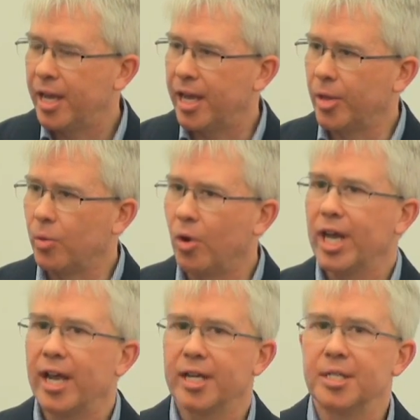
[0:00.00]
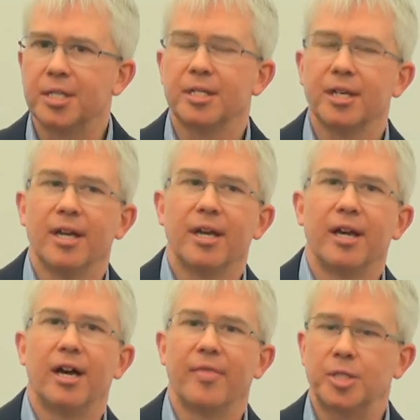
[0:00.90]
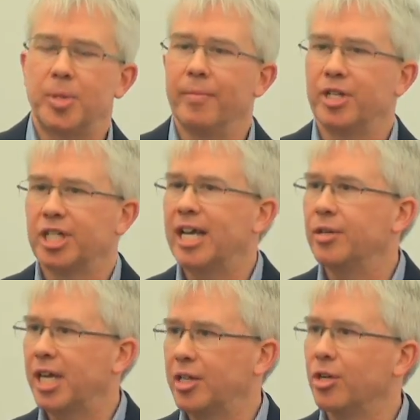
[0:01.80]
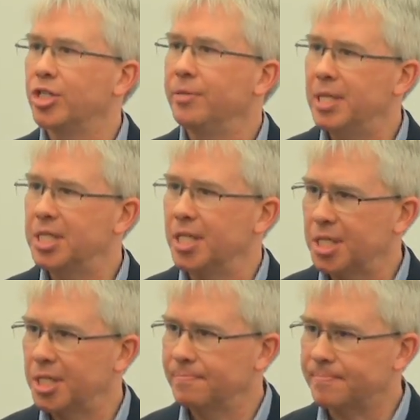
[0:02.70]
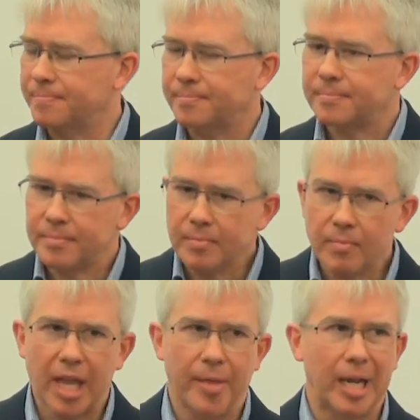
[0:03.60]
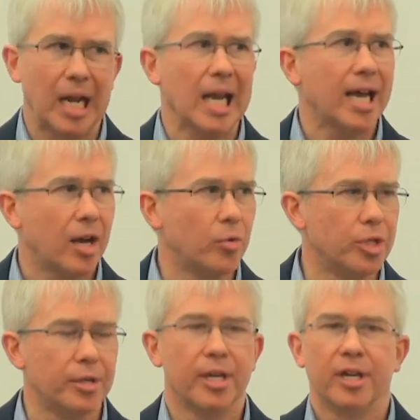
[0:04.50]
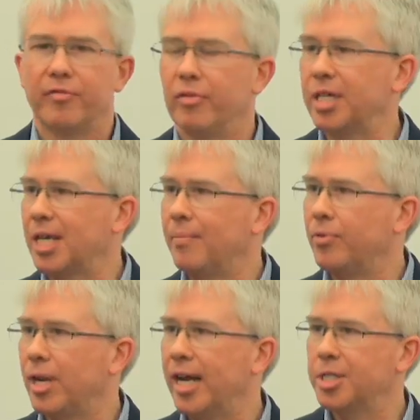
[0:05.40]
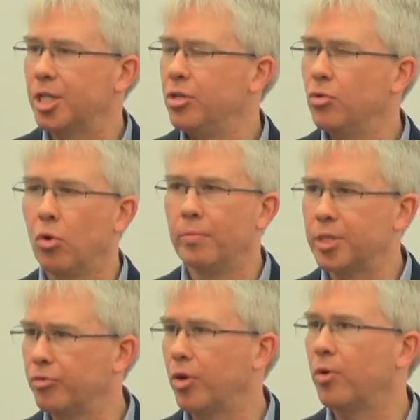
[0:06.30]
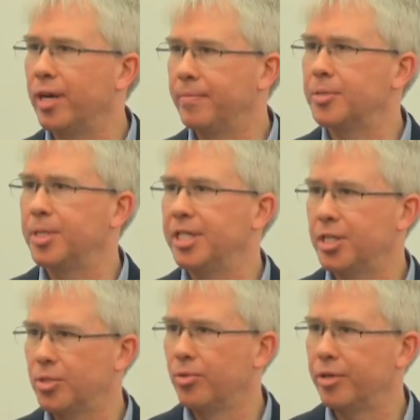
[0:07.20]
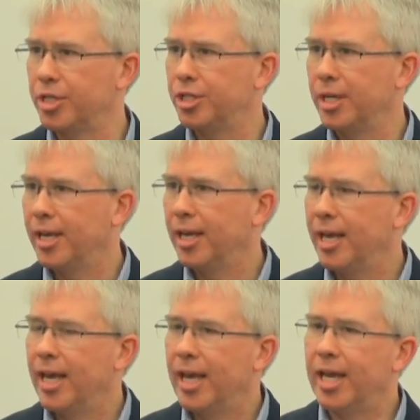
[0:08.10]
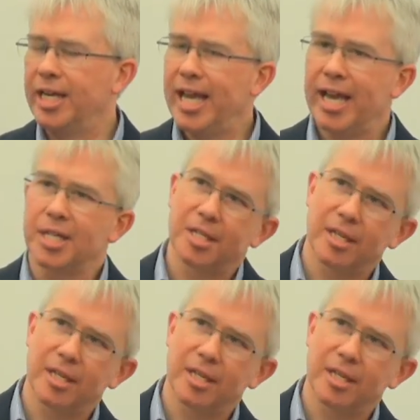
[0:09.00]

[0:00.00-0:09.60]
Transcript: And on the one hand, that's very much a nanotechnology business. And the cloud, for example, has enormous requirements for data storage. And yet,